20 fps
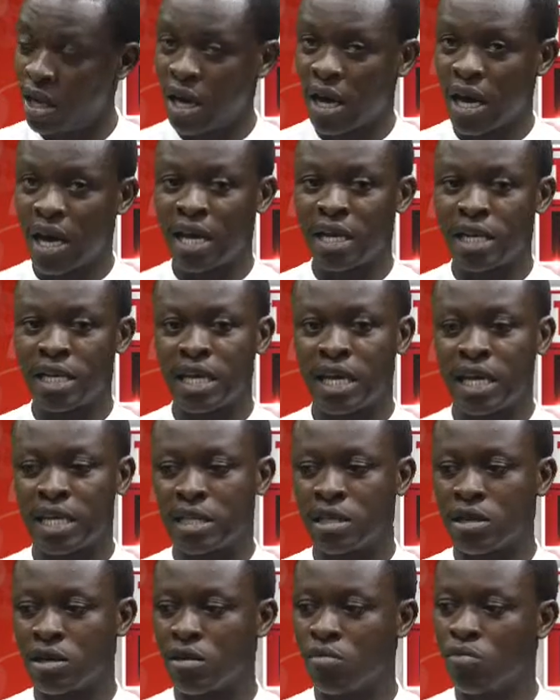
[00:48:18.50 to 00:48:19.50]
and that
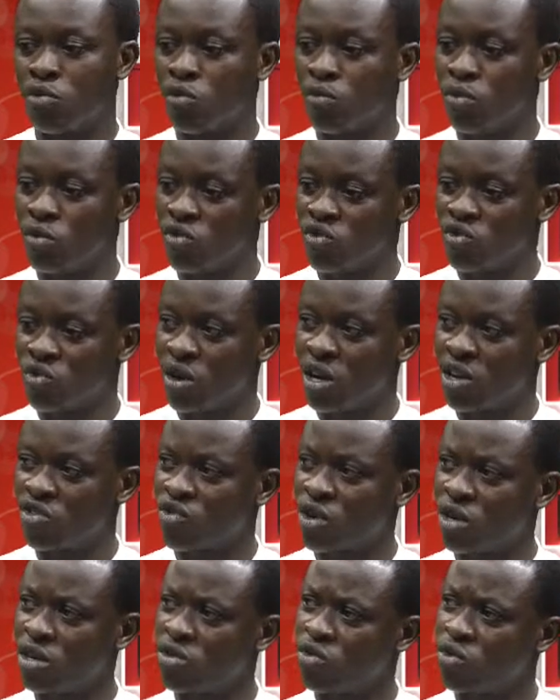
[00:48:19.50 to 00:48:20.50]
Mobutu
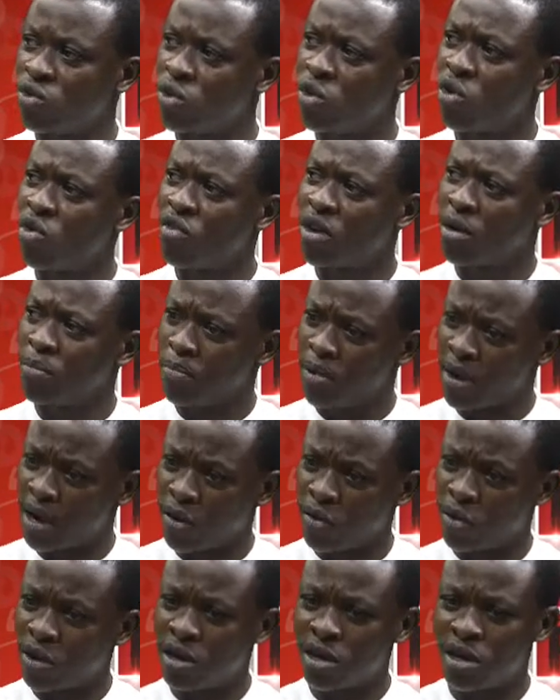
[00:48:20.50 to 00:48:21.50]
actually took over
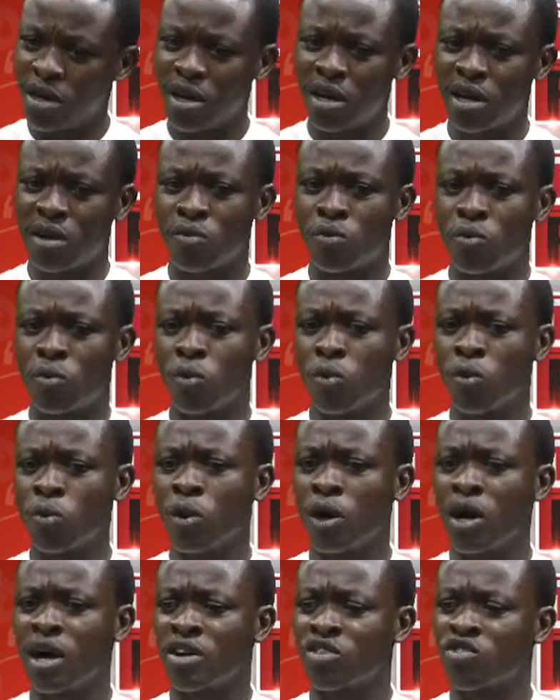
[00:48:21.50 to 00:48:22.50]
power and who
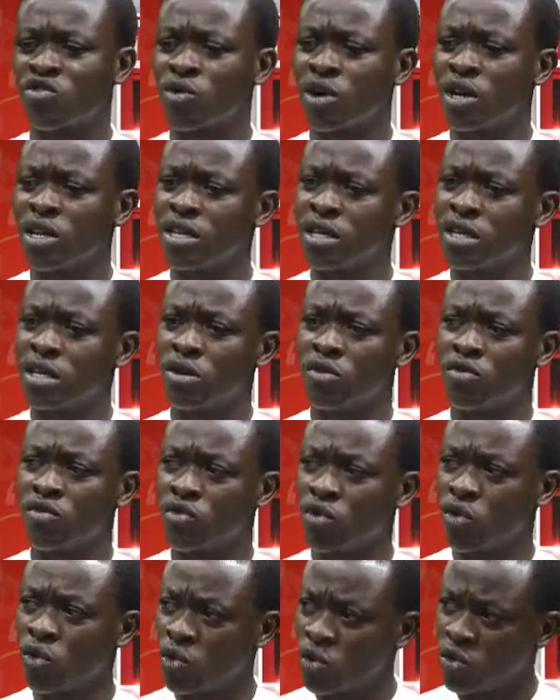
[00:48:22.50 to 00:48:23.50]
actually
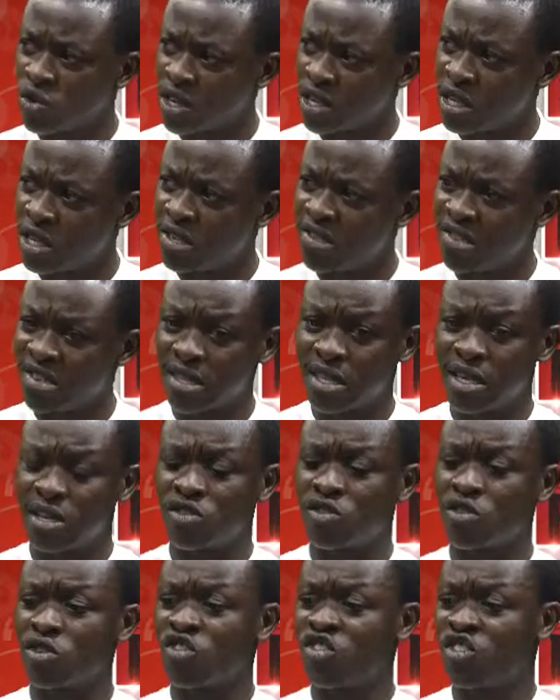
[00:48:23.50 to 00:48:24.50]
ruled in a
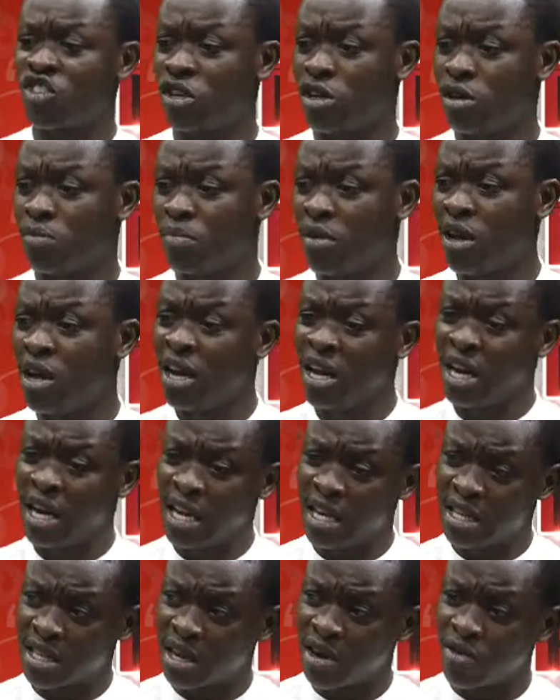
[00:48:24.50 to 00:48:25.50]
dictatorship.
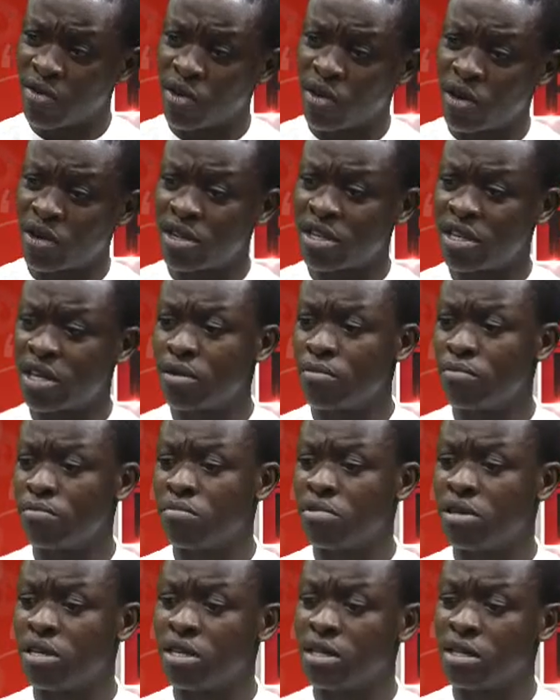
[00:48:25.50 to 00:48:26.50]
Later on, him
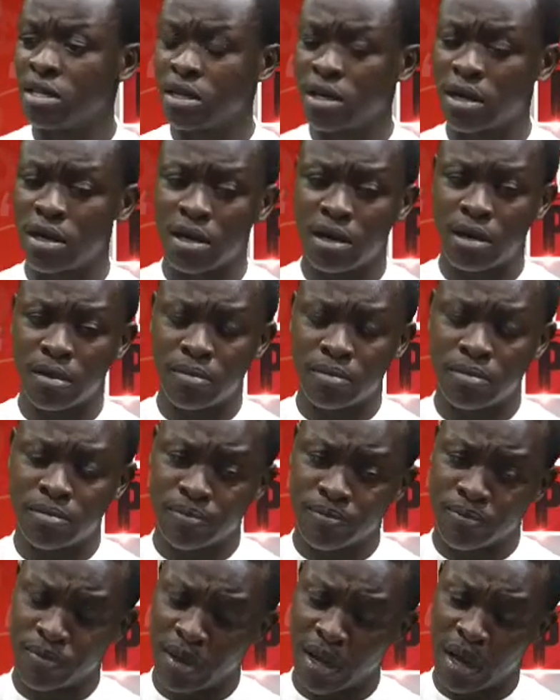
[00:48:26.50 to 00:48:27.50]
being
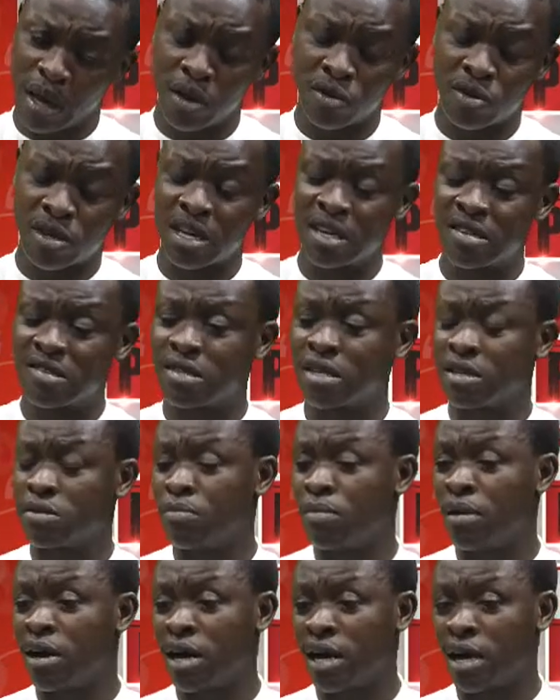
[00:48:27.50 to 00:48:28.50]
outcasted
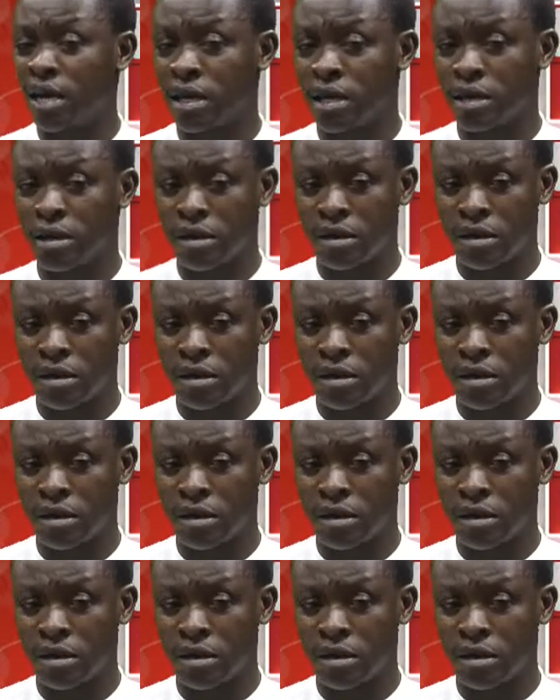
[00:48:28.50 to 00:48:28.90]
by